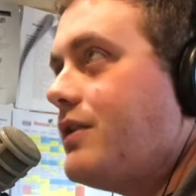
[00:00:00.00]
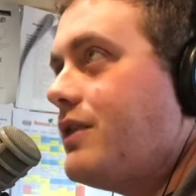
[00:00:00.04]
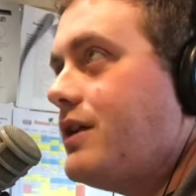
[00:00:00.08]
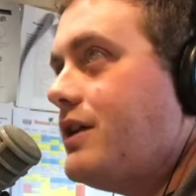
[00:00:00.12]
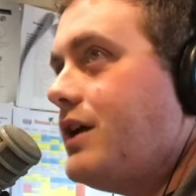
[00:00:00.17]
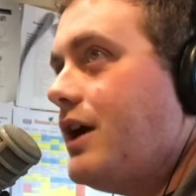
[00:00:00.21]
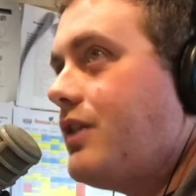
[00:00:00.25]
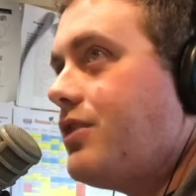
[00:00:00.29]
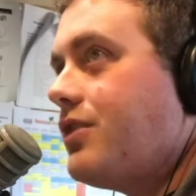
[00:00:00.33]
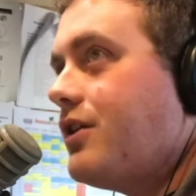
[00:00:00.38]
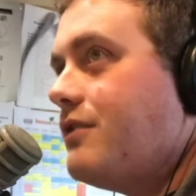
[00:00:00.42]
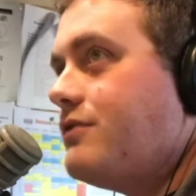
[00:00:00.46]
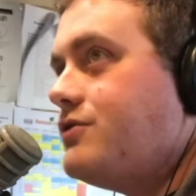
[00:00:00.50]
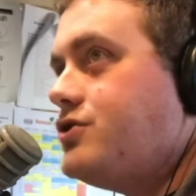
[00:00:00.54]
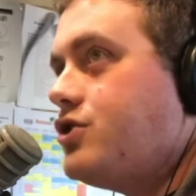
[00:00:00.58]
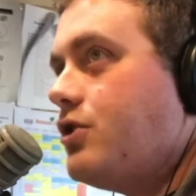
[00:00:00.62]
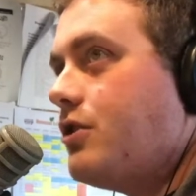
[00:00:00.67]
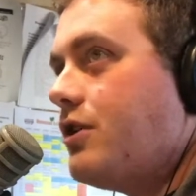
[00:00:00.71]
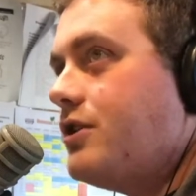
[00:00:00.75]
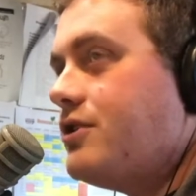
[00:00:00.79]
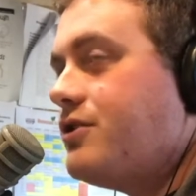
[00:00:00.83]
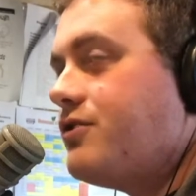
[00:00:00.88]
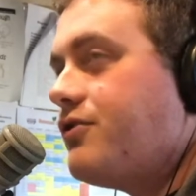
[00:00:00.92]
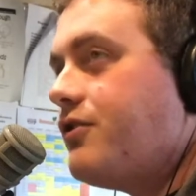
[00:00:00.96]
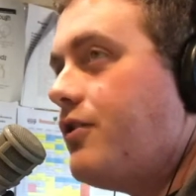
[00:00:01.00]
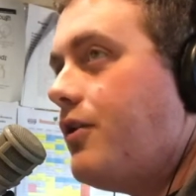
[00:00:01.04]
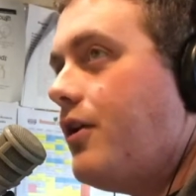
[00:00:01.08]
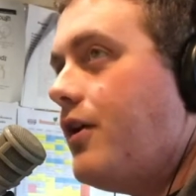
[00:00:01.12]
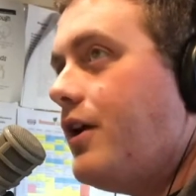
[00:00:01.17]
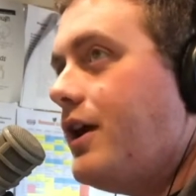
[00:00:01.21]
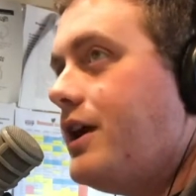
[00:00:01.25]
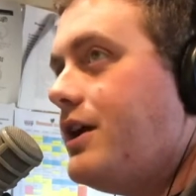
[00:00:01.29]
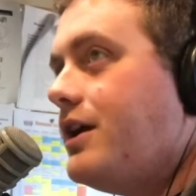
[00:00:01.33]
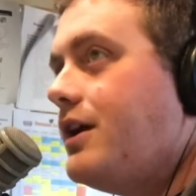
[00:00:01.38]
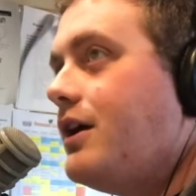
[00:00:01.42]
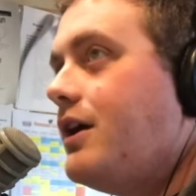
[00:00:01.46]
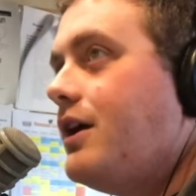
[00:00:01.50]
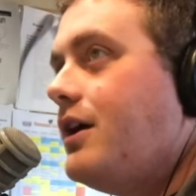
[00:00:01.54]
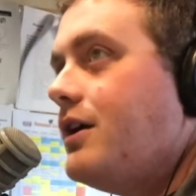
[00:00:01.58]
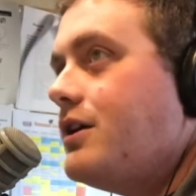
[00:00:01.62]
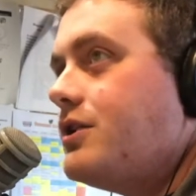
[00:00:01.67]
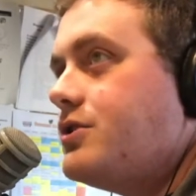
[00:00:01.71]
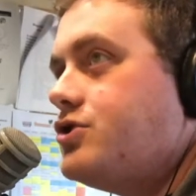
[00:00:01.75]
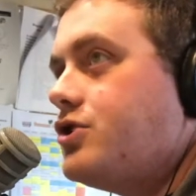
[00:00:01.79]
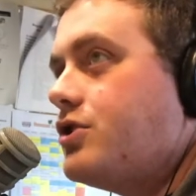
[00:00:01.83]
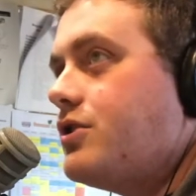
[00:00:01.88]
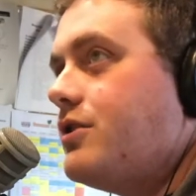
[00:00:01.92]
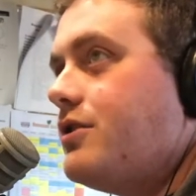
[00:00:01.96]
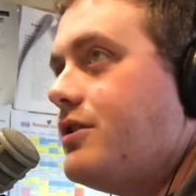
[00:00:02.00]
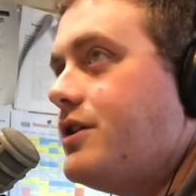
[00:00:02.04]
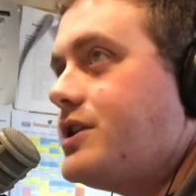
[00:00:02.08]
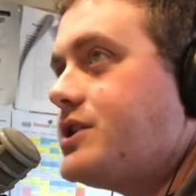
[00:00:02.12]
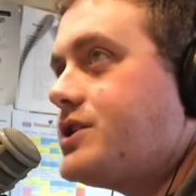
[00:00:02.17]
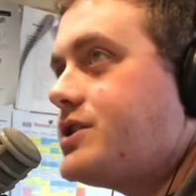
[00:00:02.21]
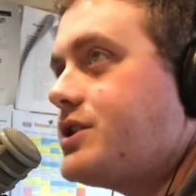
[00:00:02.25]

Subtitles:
the death of George Floyd, journalists